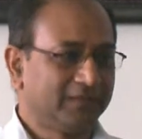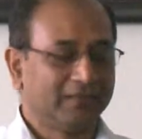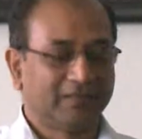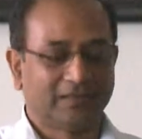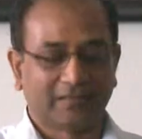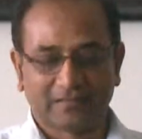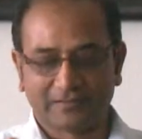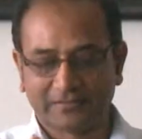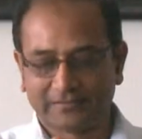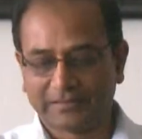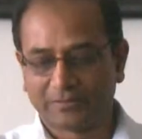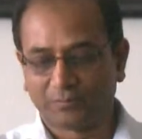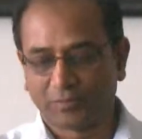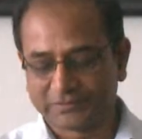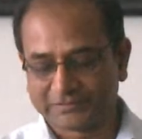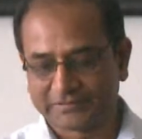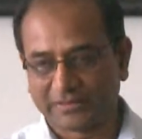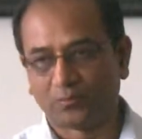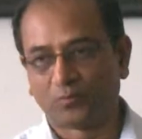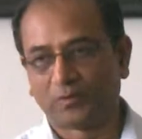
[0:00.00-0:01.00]
and there
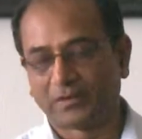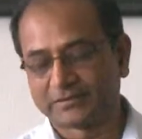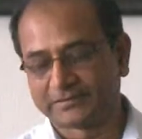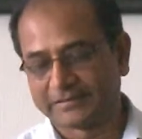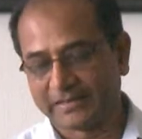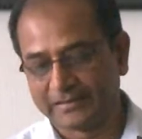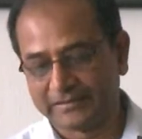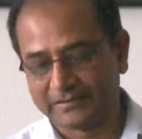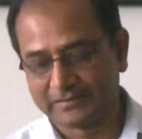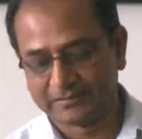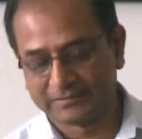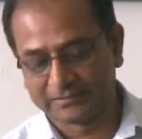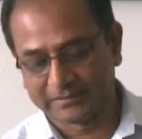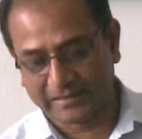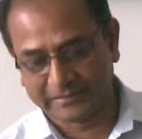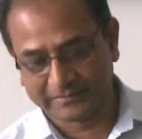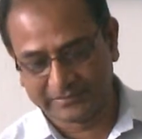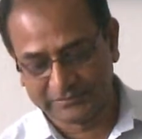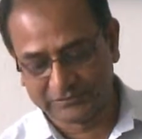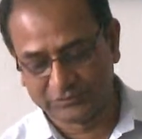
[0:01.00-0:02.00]
was some work done in,
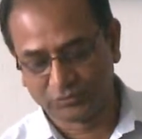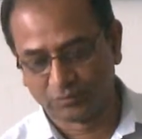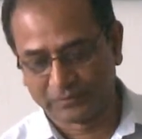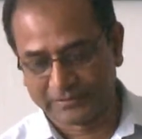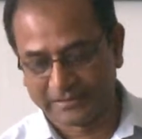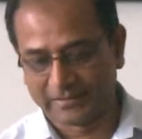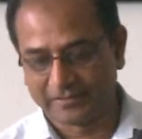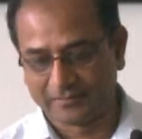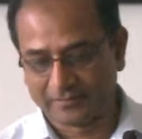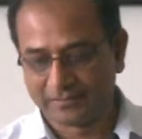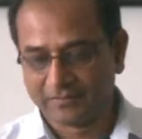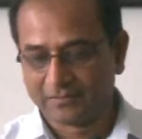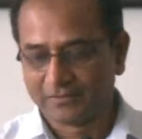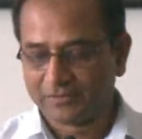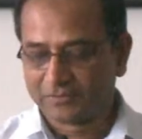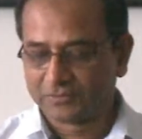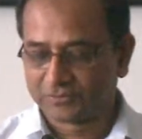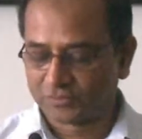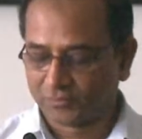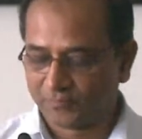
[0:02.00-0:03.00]
I think,
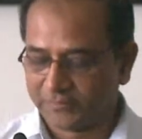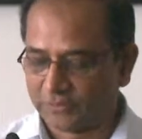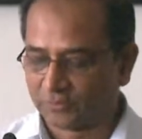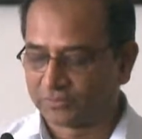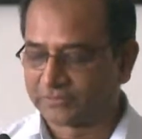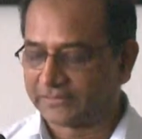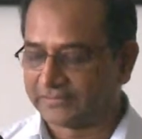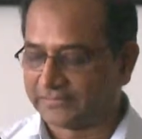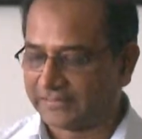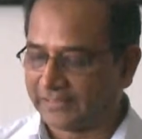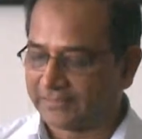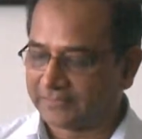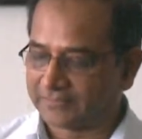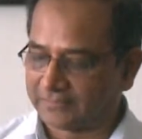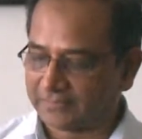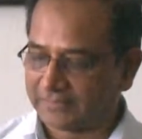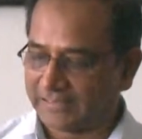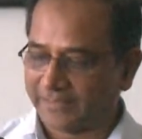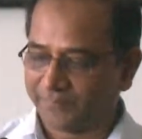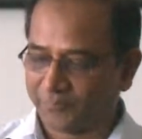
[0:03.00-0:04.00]
UK. So we looked at
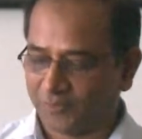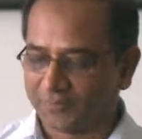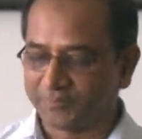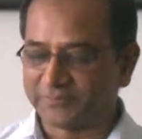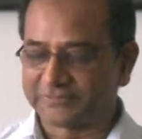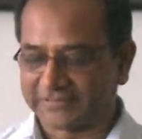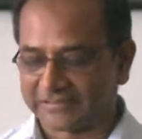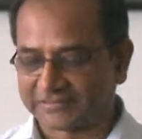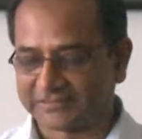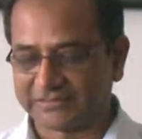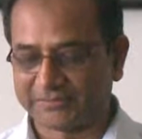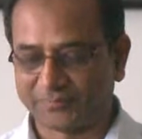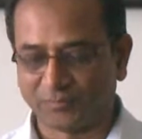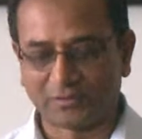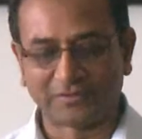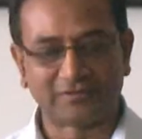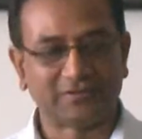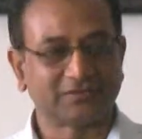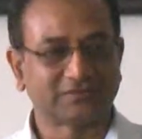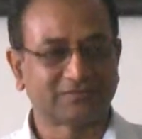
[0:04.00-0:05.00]
that. I've not been successful
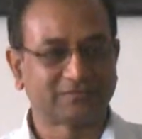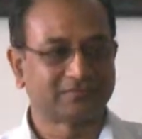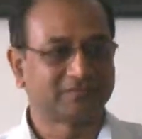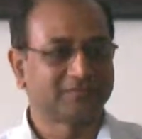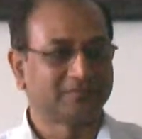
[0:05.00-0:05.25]
with this,